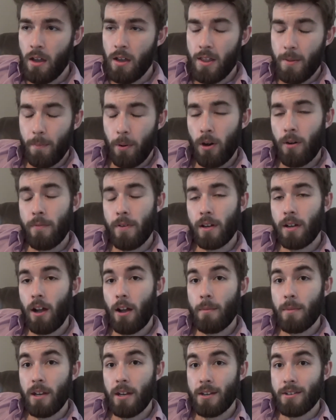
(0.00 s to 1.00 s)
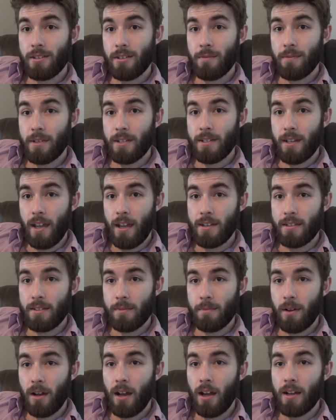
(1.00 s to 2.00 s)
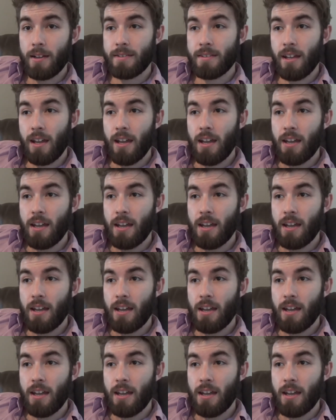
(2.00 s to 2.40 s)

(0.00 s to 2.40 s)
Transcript: The perfect combination of these a sub i's